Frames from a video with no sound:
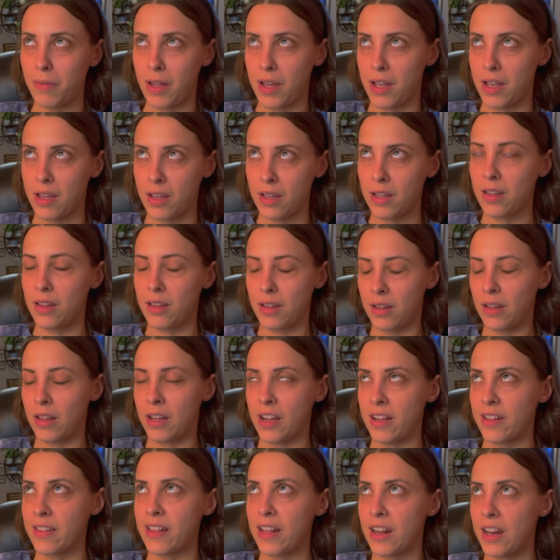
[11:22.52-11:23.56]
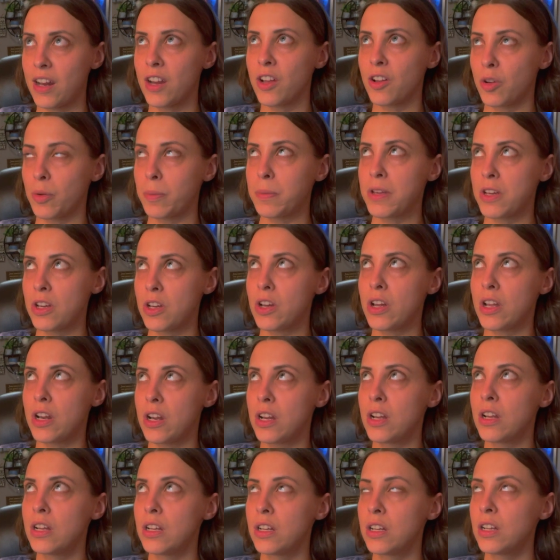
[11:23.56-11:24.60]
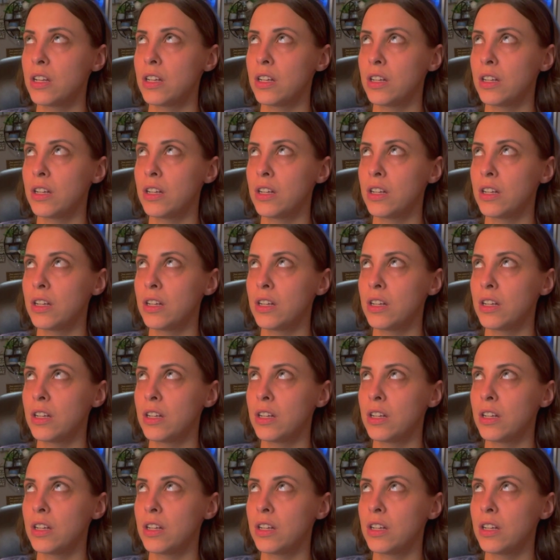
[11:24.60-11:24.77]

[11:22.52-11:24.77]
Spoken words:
Like I said, it'll be good